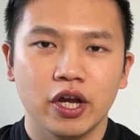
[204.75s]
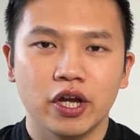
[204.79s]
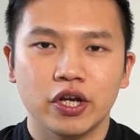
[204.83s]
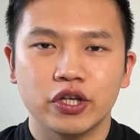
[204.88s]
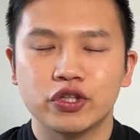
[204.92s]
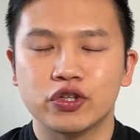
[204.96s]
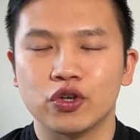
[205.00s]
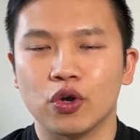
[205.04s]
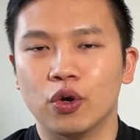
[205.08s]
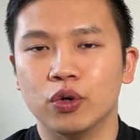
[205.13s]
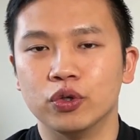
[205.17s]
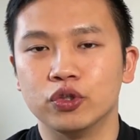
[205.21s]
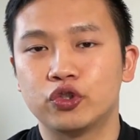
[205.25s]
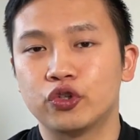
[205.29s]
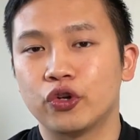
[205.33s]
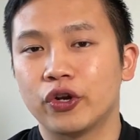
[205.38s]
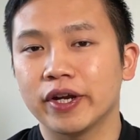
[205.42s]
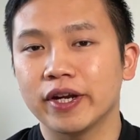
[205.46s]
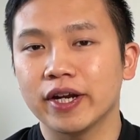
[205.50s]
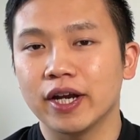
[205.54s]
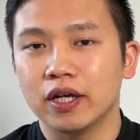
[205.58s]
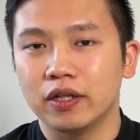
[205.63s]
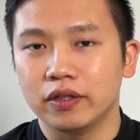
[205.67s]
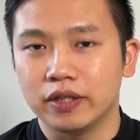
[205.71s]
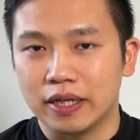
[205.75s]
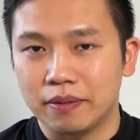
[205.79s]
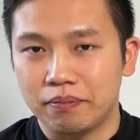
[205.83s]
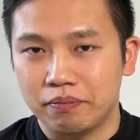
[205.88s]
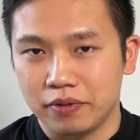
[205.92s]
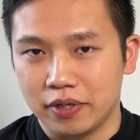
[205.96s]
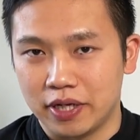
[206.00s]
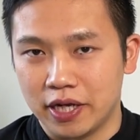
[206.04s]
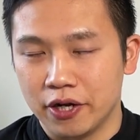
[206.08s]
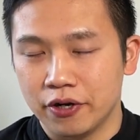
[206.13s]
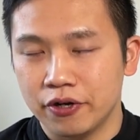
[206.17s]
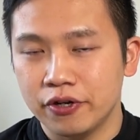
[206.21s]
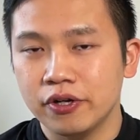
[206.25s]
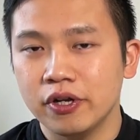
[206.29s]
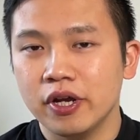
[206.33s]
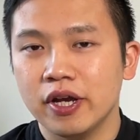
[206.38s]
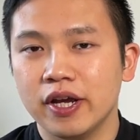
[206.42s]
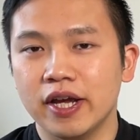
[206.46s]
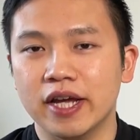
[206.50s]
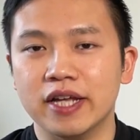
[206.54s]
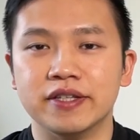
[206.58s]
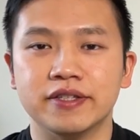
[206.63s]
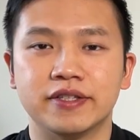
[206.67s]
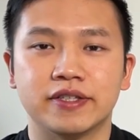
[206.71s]
So during a leap year,
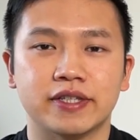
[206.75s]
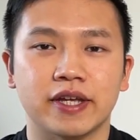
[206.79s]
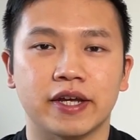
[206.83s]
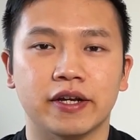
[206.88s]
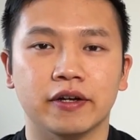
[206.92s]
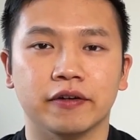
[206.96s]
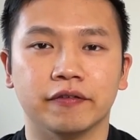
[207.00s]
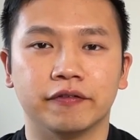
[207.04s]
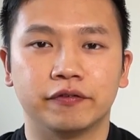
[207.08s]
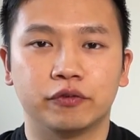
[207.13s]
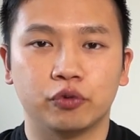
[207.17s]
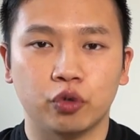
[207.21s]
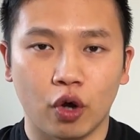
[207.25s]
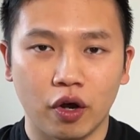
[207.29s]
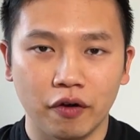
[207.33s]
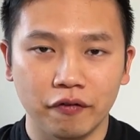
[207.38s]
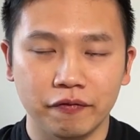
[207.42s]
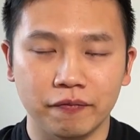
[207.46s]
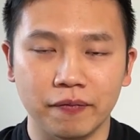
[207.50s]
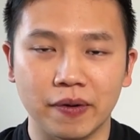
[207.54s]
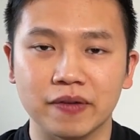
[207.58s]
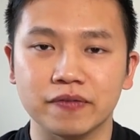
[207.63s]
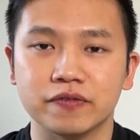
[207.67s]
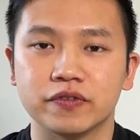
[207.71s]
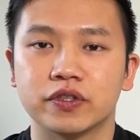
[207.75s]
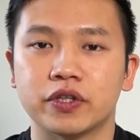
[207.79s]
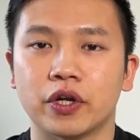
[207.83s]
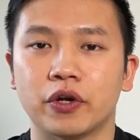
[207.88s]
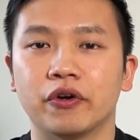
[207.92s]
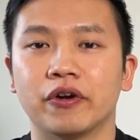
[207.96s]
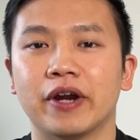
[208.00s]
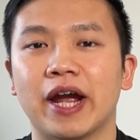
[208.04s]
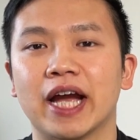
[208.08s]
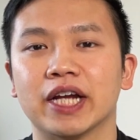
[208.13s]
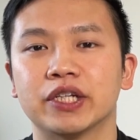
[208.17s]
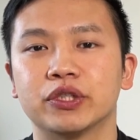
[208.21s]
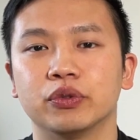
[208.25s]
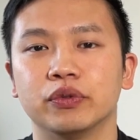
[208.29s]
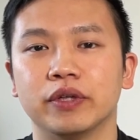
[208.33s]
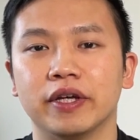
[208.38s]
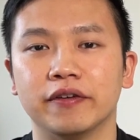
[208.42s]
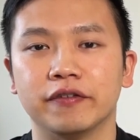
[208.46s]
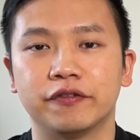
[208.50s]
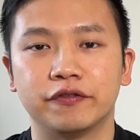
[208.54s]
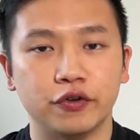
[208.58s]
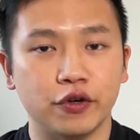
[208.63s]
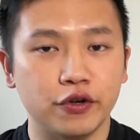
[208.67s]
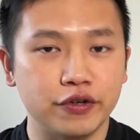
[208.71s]
instead of 12 months, there are actually
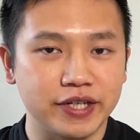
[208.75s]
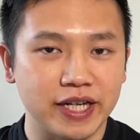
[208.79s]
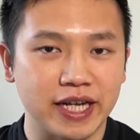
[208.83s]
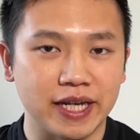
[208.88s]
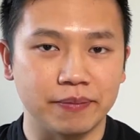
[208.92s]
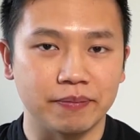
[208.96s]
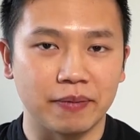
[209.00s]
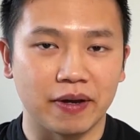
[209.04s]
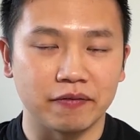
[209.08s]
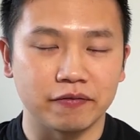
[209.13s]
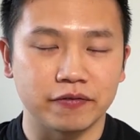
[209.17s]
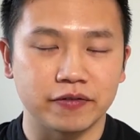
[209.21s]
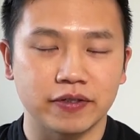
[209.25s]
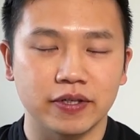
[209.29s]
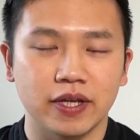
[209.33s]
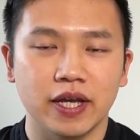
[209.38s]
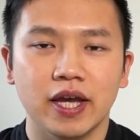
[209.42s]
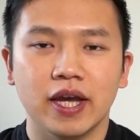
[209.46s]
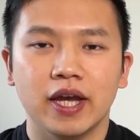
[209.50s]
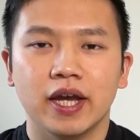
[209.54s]
13 months.